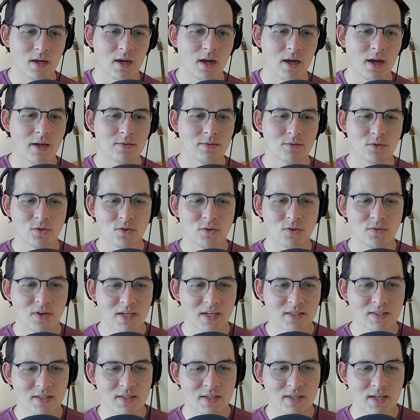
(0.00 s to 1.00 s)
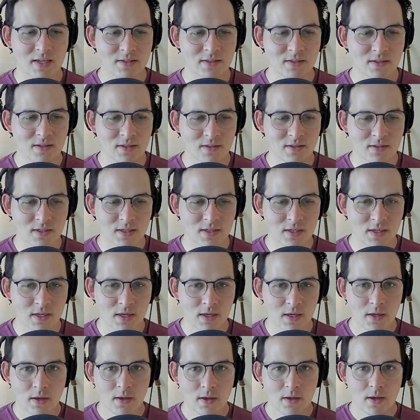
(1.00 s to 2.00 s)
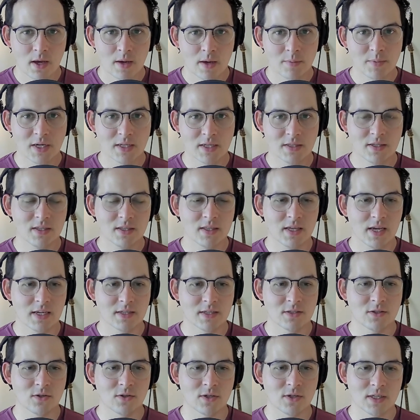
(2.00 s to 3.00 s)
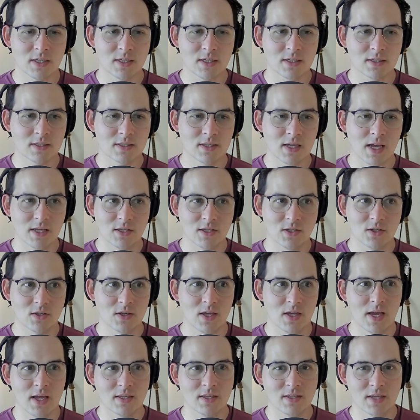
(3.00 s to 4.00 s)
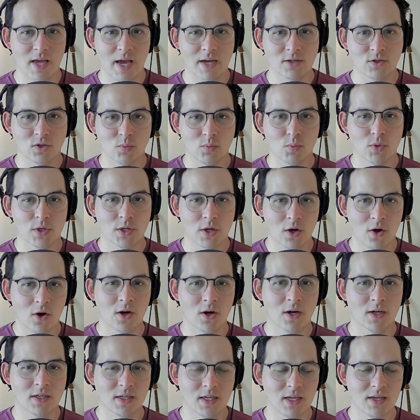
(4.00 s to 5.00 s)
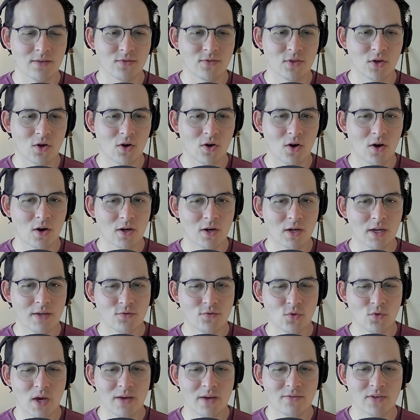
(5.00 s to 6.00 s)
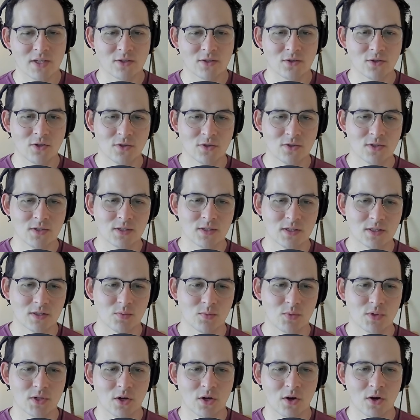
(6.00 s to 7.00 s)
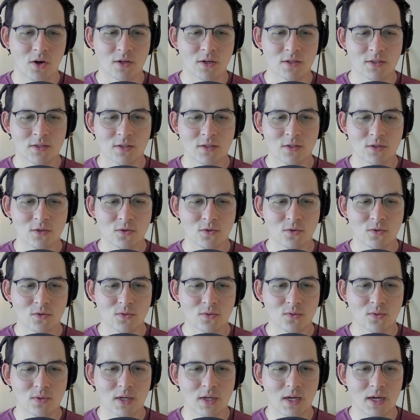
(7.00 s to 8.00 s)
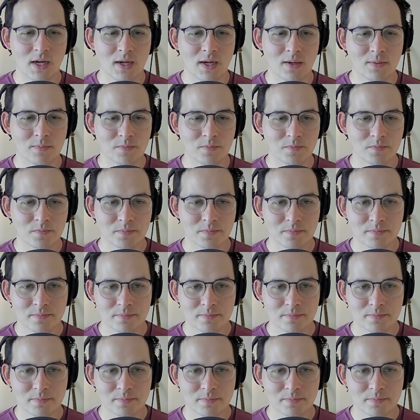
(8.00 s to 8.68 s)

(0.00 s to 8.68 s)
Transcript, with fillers: uh, due to vaccine hesitancy? I mean, I think the answer is it's, it's actually pretty hard. If there are, if you have extra doses, it's pretty hard to, um,